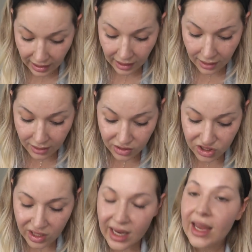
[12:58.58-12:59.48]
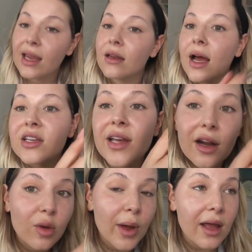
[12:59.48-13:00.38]
Usually I hate
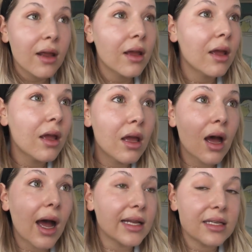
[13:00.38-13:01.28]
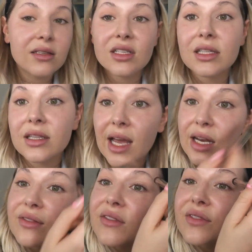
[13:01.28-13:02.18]
eyeshadow, but I just
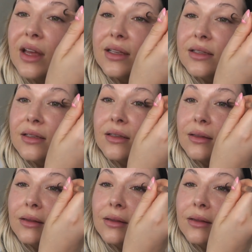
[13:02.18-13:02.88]
kind of love this.